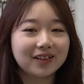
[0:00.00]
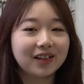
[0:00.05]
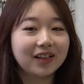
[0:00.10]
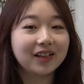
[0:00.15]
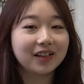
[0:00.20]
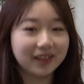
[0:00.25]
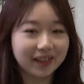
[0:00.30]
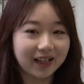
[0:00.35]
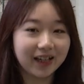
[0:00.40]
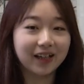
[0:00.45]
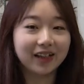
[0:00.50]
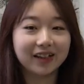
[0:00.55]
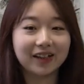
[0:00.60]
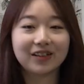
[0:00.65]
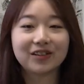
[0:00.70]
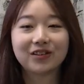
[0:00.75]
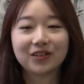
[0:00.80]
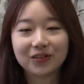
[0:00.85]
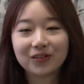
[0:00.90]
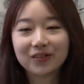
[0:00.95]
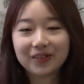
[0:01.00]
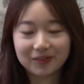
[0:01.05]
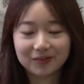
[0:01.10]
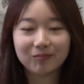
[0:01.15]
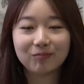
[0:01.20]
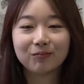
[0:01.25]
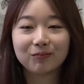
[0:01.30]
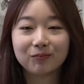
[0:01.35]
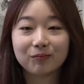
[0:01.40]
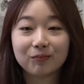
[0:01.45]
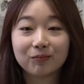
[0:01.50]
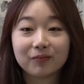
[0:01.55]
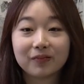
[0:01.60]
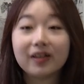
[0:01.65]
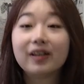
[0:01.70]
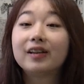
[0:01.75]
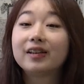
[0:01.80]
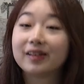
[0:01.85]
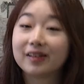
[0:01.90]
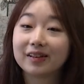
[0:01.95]
Okay, yeah, so. Right. It goes down
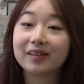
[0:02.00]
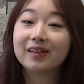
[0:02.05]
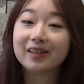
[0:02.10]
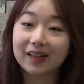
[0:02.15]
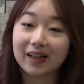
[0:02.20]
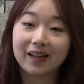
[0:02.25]
over time,